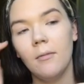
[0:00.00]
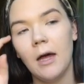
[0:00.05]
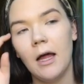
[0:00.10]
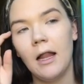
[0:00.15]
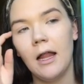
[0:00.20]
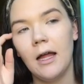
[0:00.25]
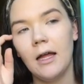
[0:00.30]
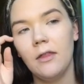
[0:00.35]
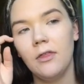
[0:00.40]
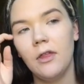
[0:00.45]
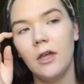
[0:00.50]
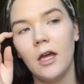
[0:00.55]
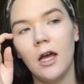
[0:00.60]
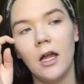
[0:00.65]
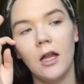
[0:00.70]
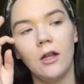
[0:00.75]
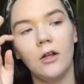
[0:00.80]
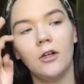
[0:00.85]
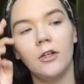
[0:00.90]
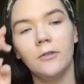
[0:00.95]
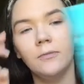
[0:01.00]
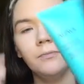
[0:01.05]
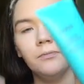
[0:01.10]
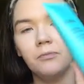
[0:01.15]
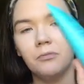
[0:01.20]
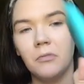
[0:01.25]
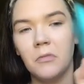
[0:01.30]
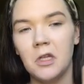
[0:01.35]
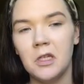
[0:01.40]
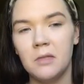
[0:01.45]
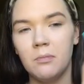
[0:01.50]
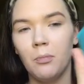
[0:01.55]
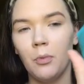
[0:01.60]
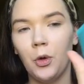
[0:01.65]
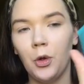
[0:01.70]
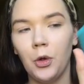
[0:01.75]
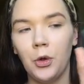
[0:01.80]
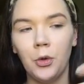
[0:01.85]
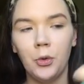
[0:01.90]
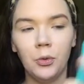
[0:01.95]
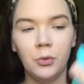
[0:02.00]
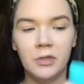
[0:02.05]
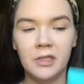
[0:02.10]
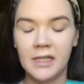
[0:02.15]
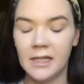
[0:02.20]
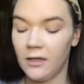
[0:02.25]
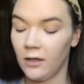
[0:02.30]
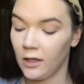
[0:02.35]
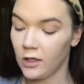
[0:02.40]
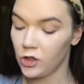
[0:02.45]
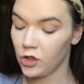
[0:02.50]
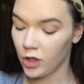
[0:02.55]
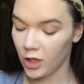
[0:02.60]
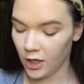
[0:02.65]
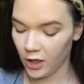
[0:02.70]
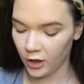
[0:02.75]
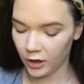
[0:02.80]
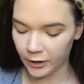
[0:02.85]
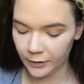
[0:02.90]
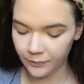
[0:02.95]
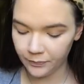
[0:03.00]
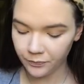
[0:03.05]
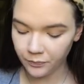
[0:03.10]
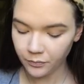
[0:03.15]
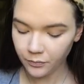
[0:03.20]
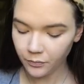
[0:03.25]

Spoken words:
I like the color, this blue tealish color.